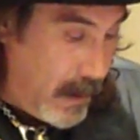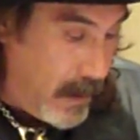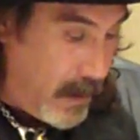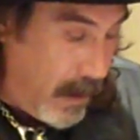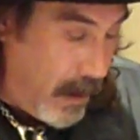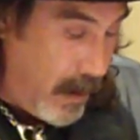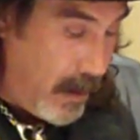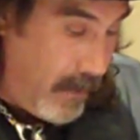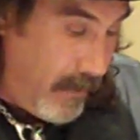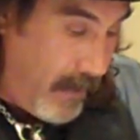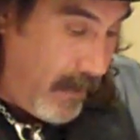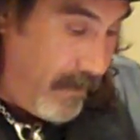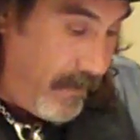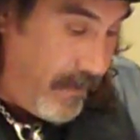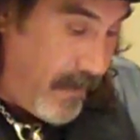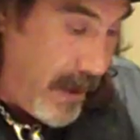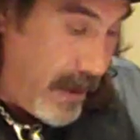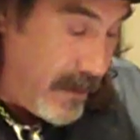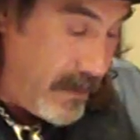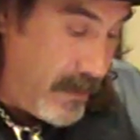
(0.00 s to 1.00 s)
Carnival,
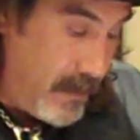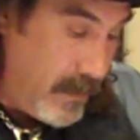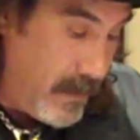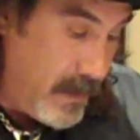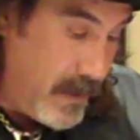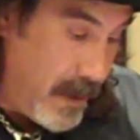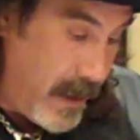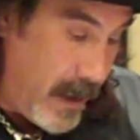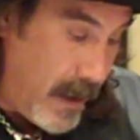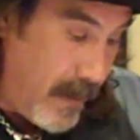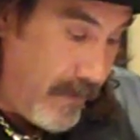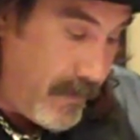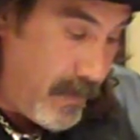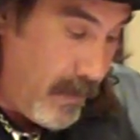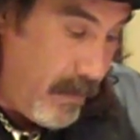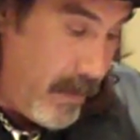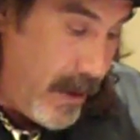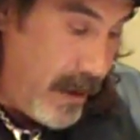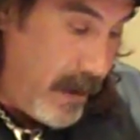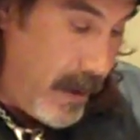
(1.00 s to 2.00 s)
Fat Tuesday after
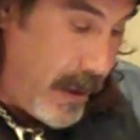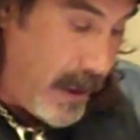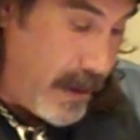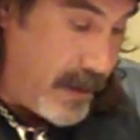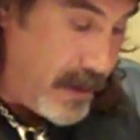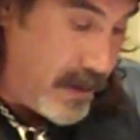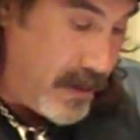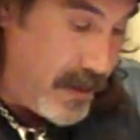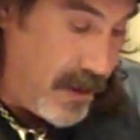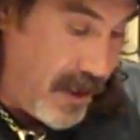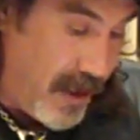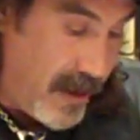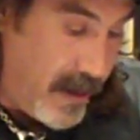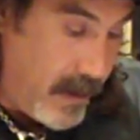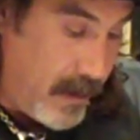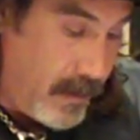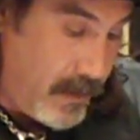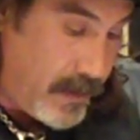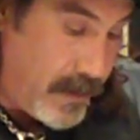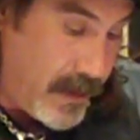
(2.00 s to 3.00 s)
midnight. Shit,
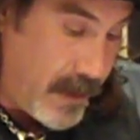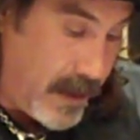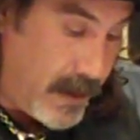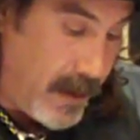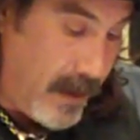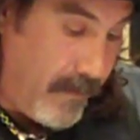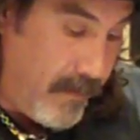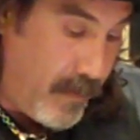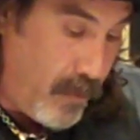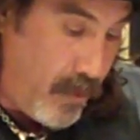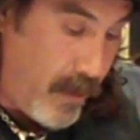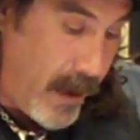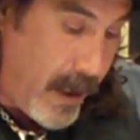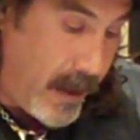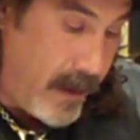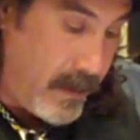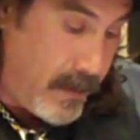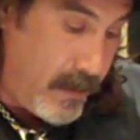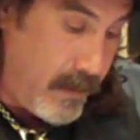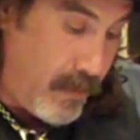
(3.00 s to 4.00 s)
it looks like they've
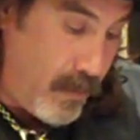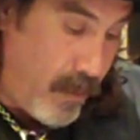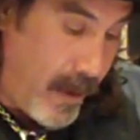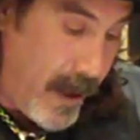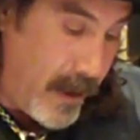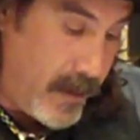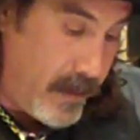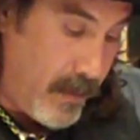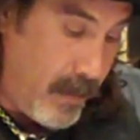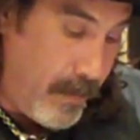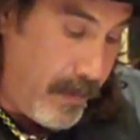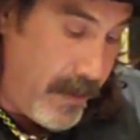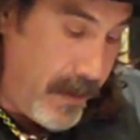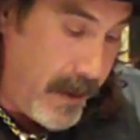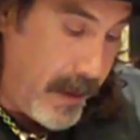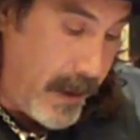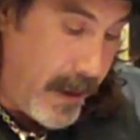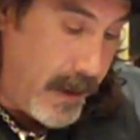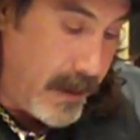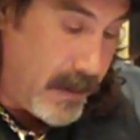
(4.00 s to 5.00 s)
cranked open the
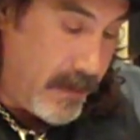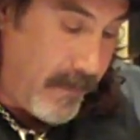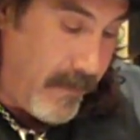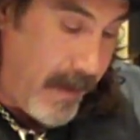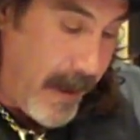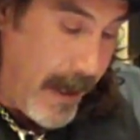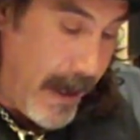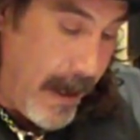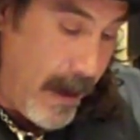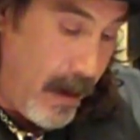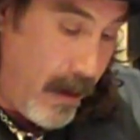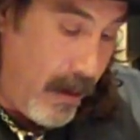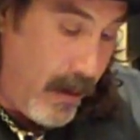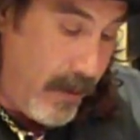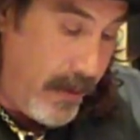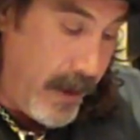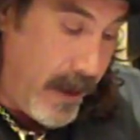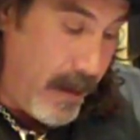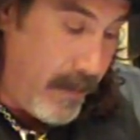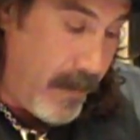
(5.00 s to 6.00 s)
gates of hell
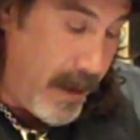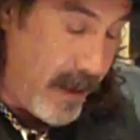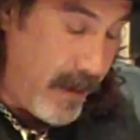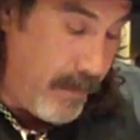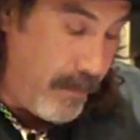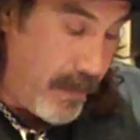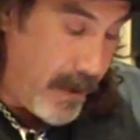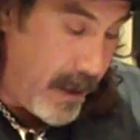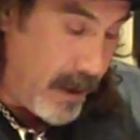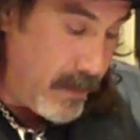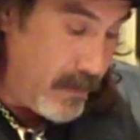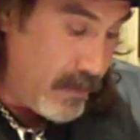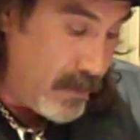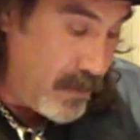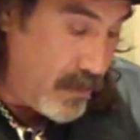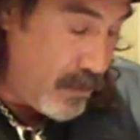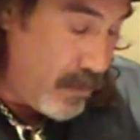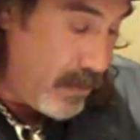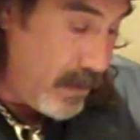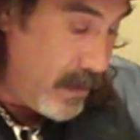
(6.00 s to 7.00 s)
down by the Prado
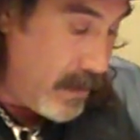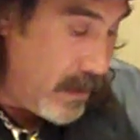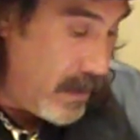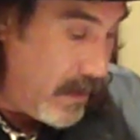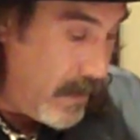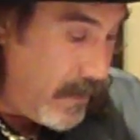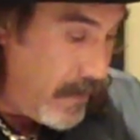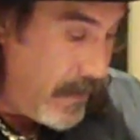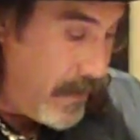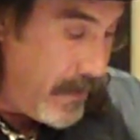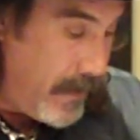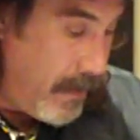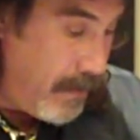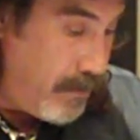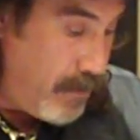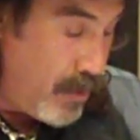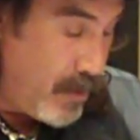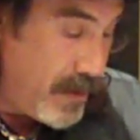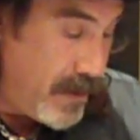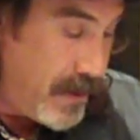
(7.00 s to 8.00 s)
Junior. the
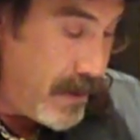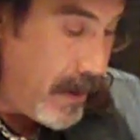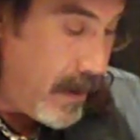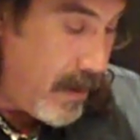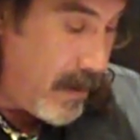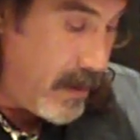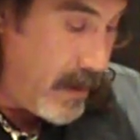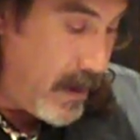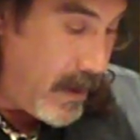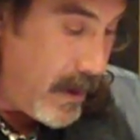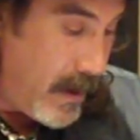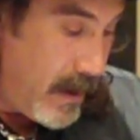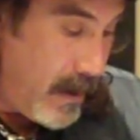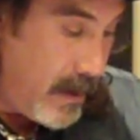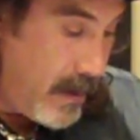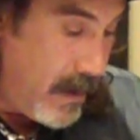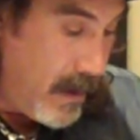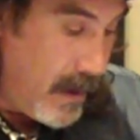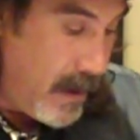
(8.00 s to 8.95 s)
Pussy Arcade.